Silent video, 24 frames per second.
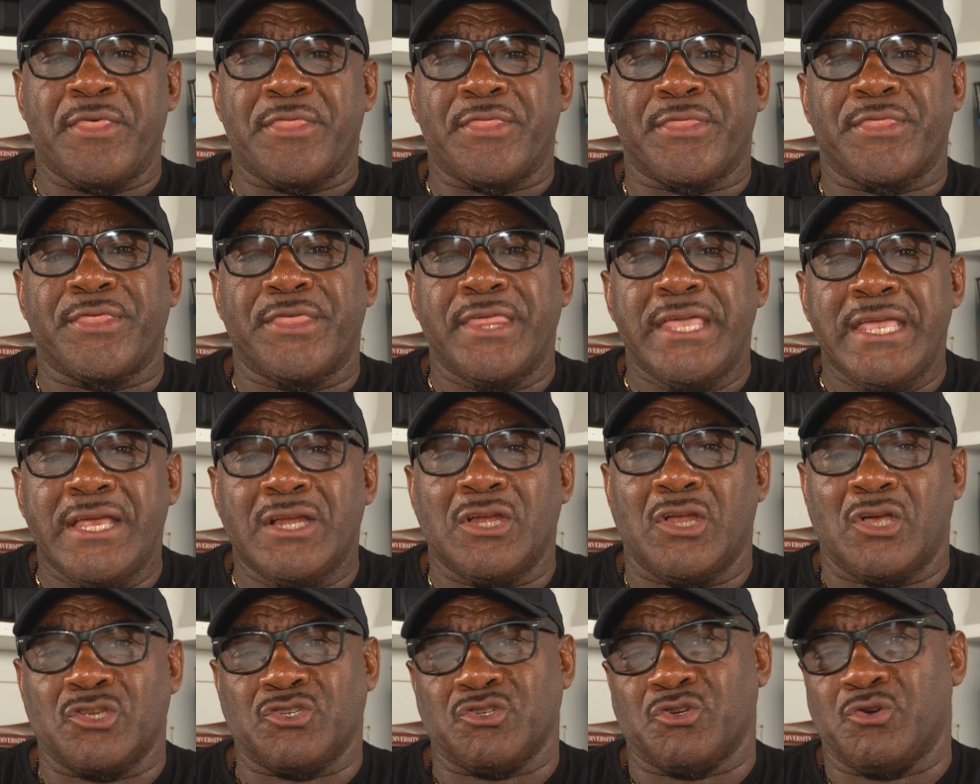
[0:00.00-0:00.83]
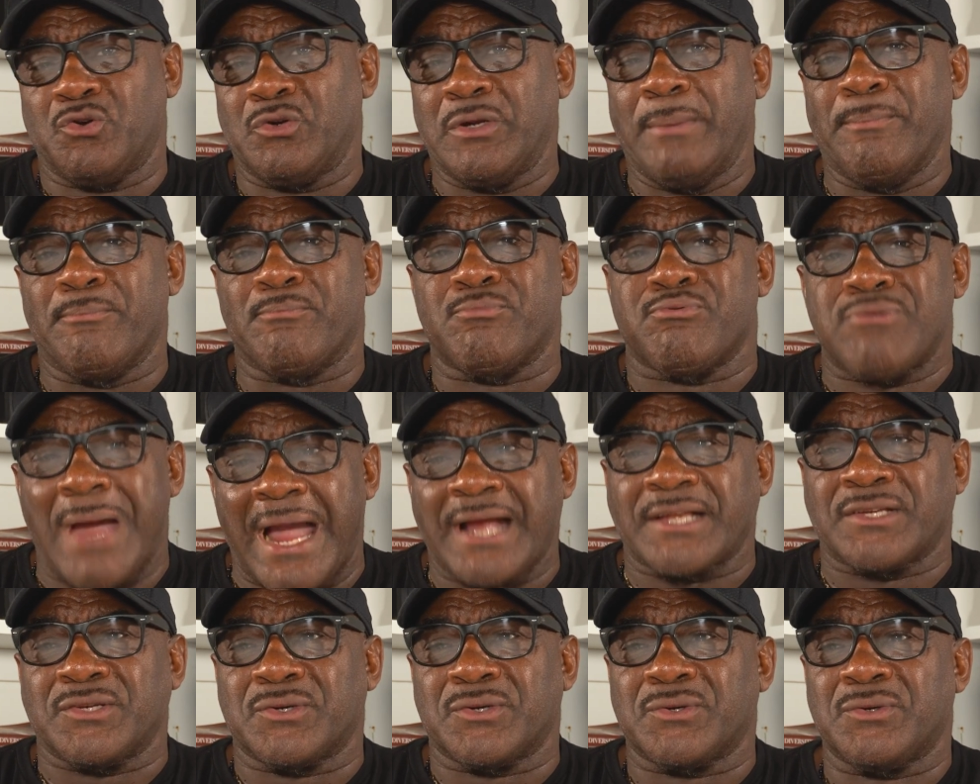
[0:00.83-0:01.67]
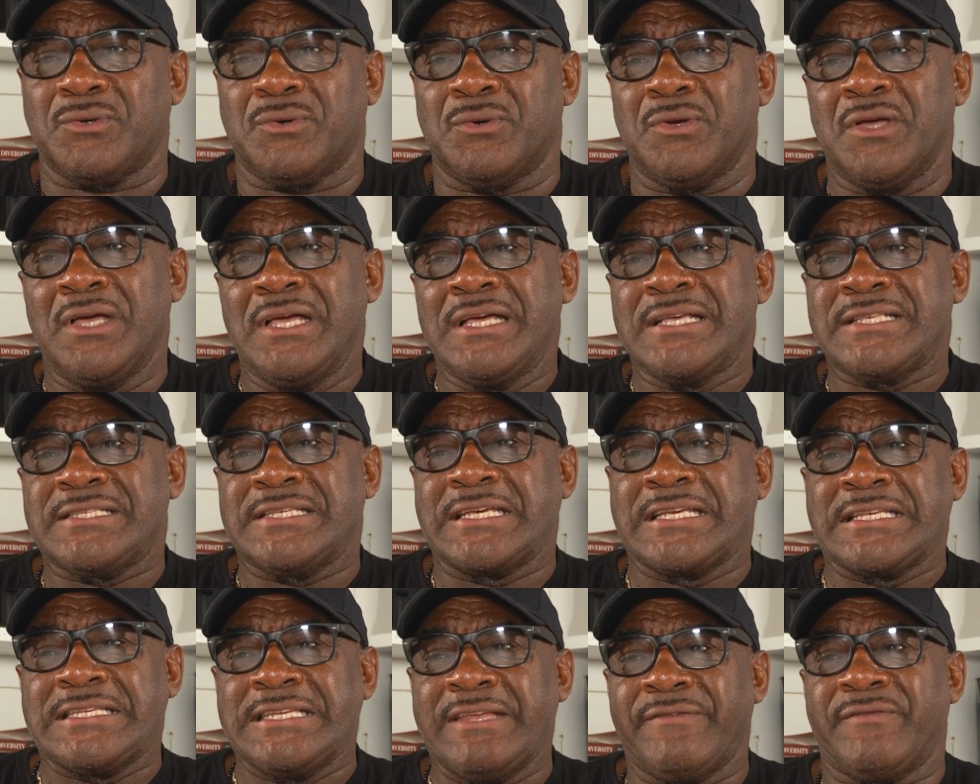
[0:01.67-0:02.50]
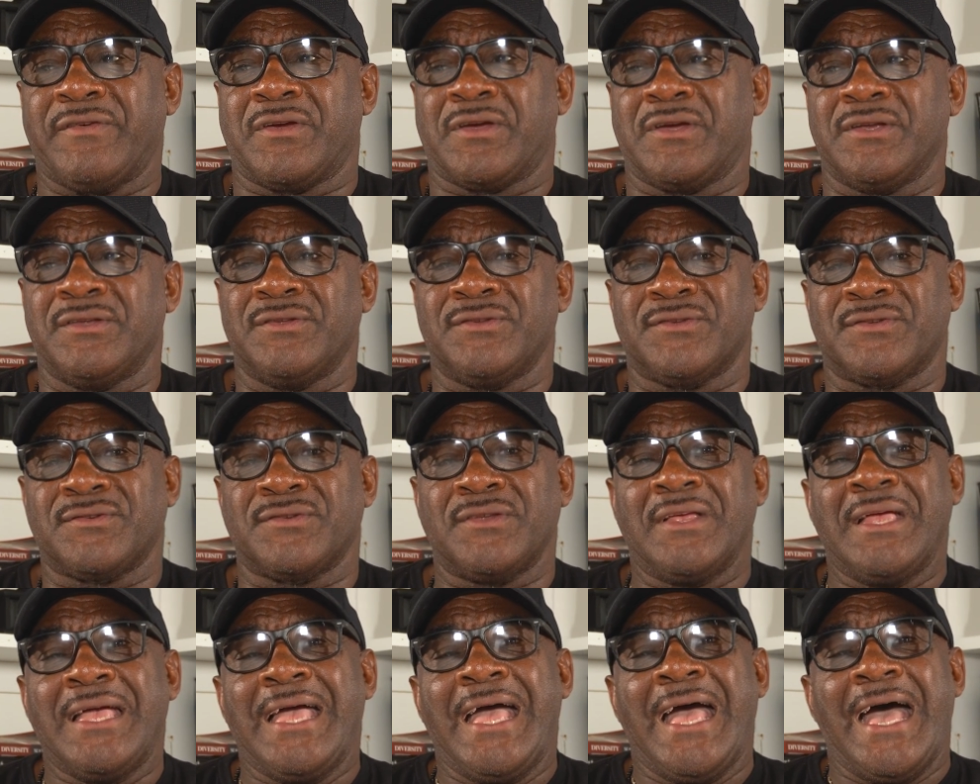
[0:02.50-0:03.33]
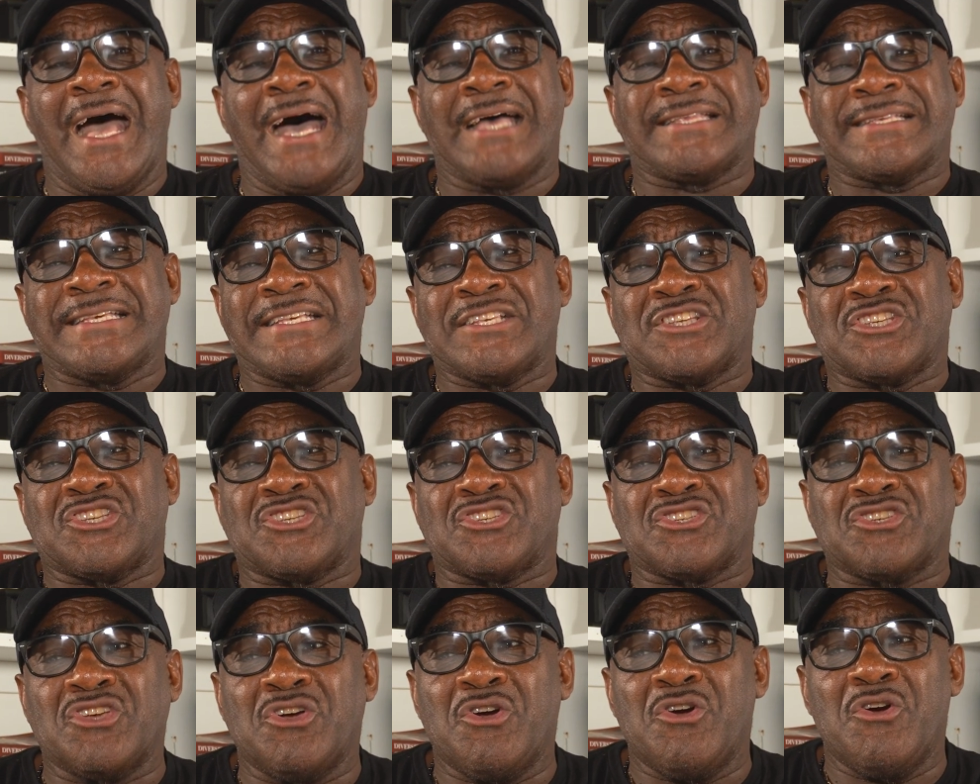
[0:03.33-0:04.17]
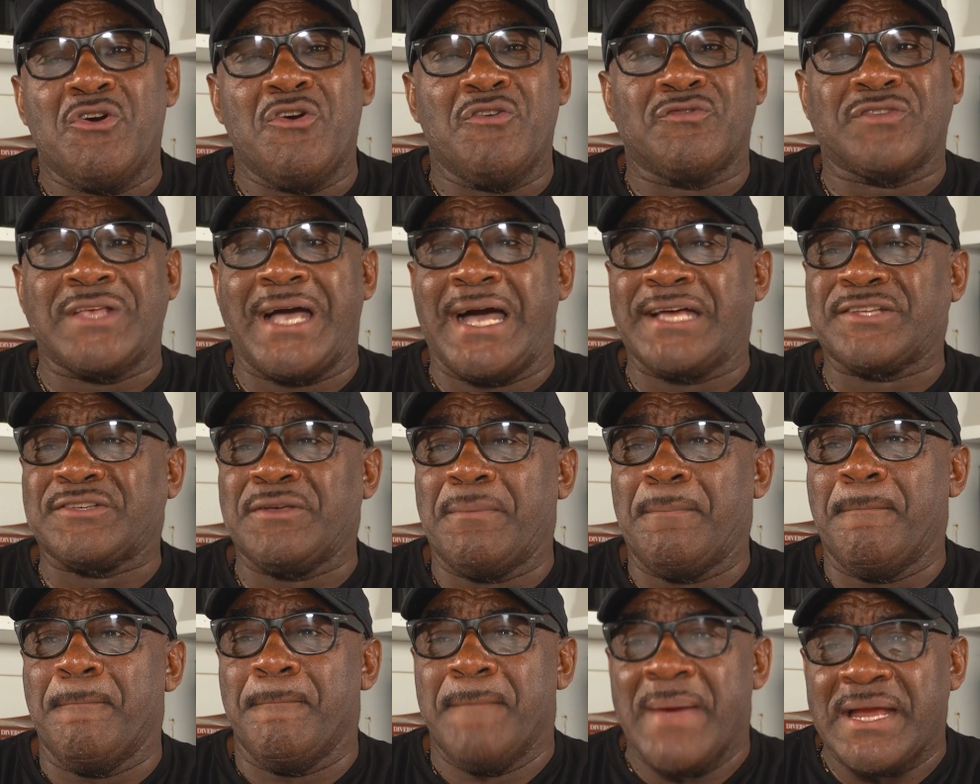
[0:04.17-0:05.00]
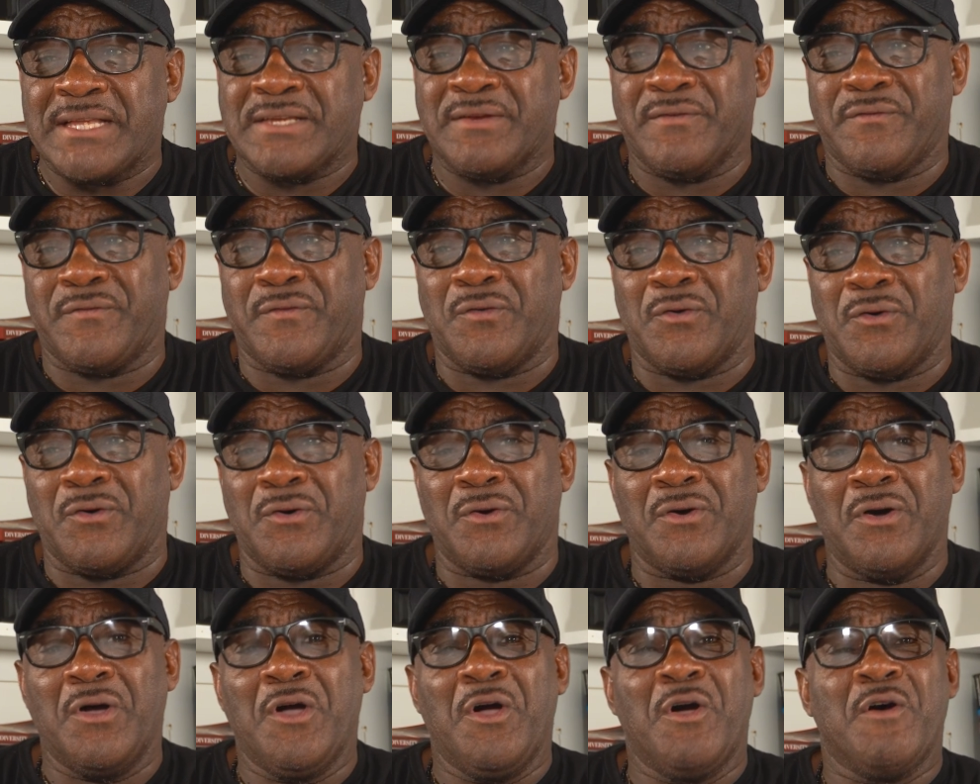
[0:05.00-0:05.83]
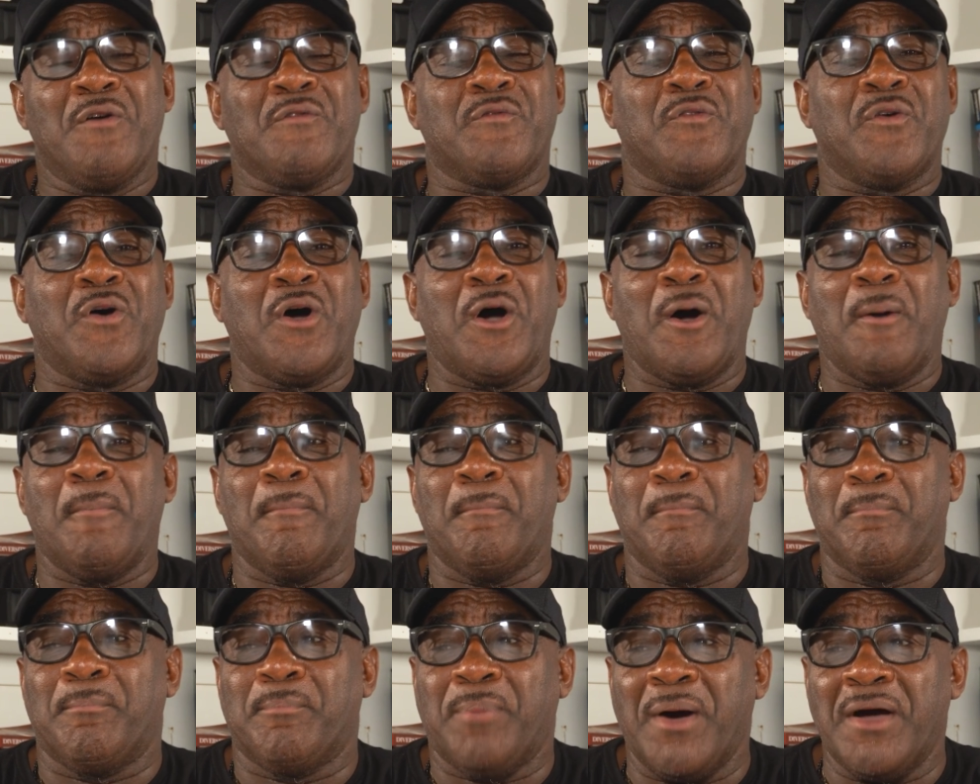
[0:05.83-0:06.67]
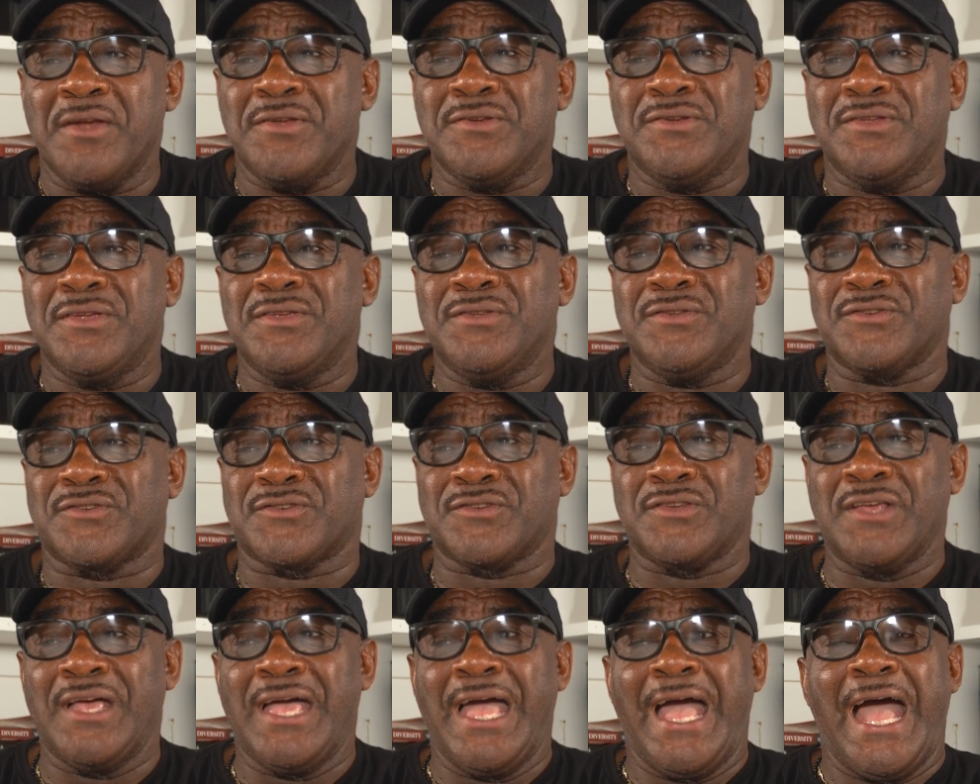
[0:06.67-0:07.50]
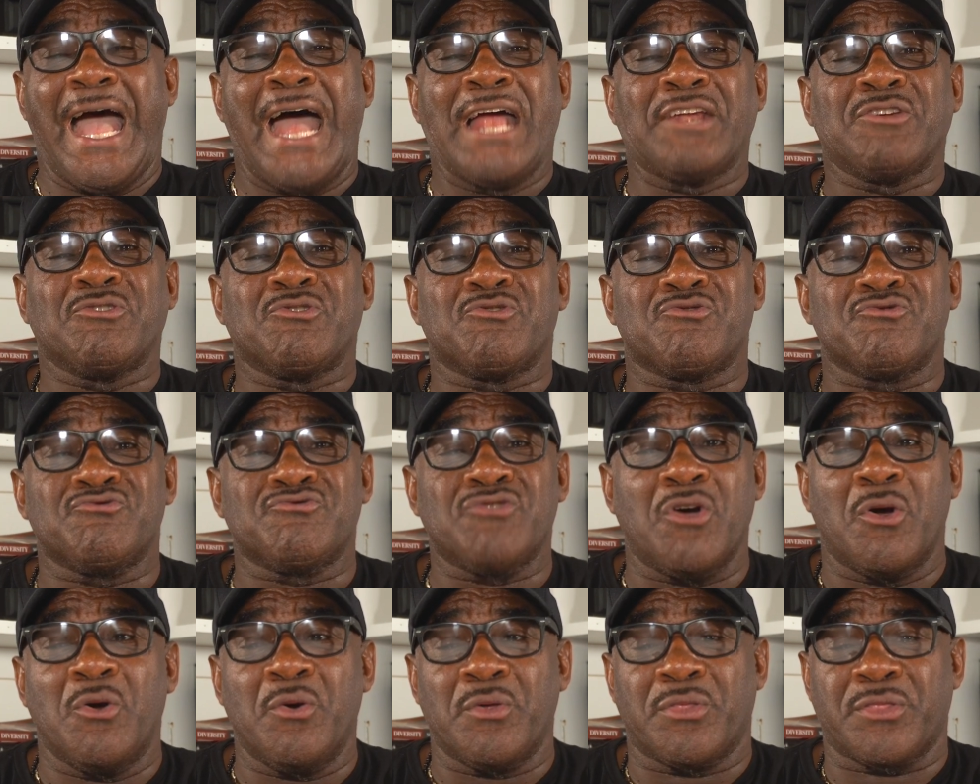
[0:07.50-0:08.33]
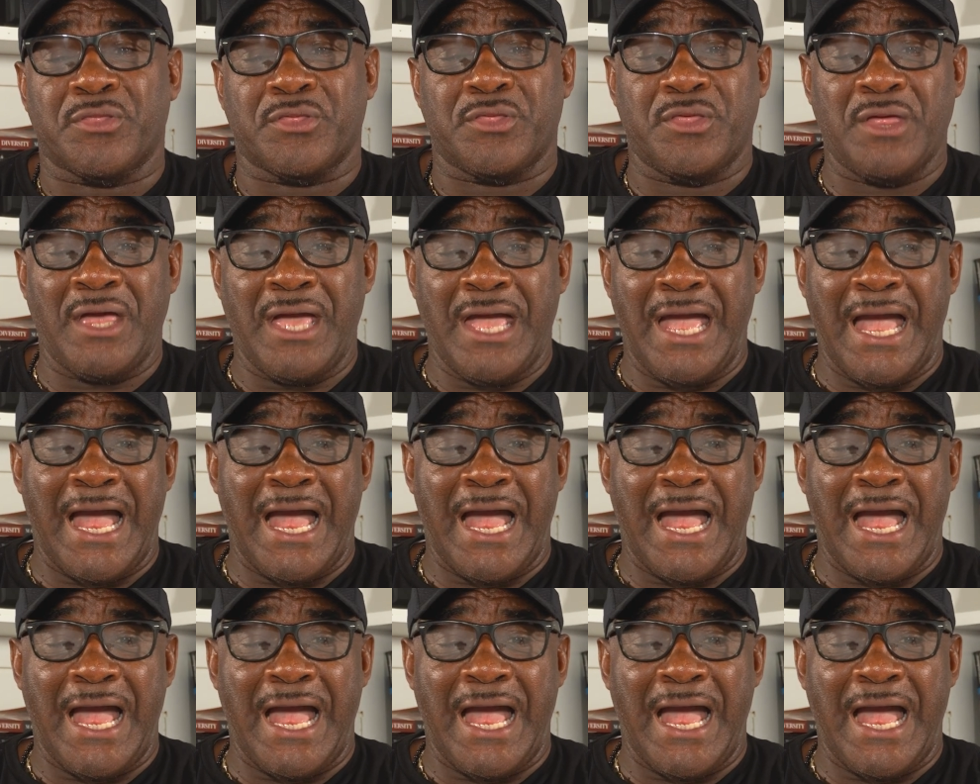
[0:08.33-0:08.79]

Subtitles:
theological and practical significance as it serves as a metaphor for abundance and growth